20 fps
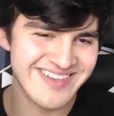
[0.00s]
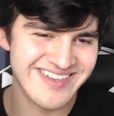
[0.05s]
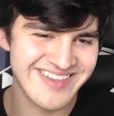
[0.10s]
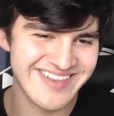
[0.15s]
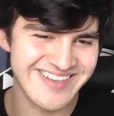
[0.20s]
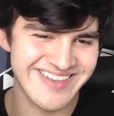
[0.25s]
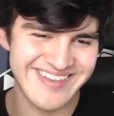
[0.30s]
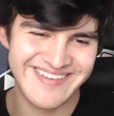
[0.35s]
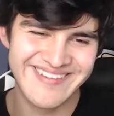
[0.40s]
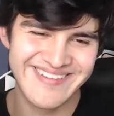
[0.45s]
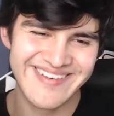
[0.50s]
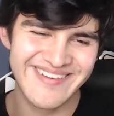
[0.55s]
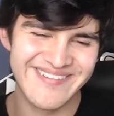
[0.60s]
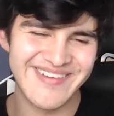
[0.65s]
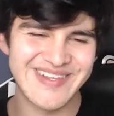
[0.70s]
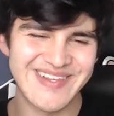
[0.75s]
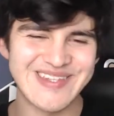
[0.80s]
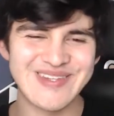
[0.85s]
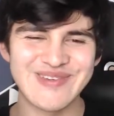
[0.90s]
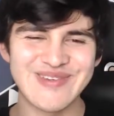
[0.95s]
I'm
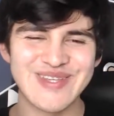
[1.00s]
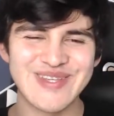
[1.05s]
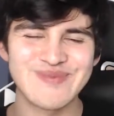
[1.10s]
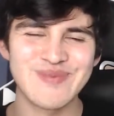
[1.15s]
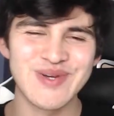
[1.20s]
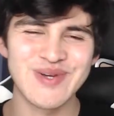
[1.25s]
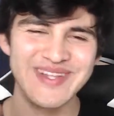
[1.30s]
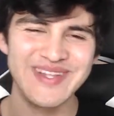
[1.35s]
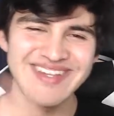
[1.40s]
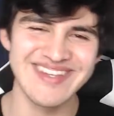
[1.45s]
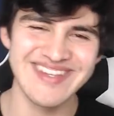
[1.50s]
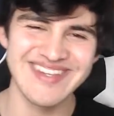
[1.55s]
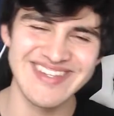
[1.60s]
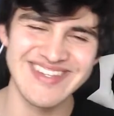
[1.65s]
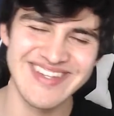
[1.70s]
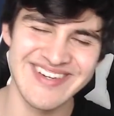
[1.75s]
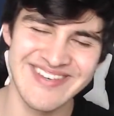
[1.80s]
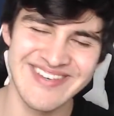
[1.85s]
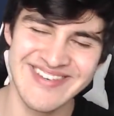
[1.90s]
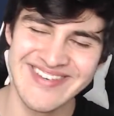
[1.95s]
not sure which bird it is
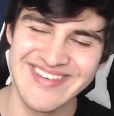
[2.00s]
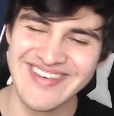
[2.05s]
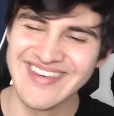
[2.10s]
though.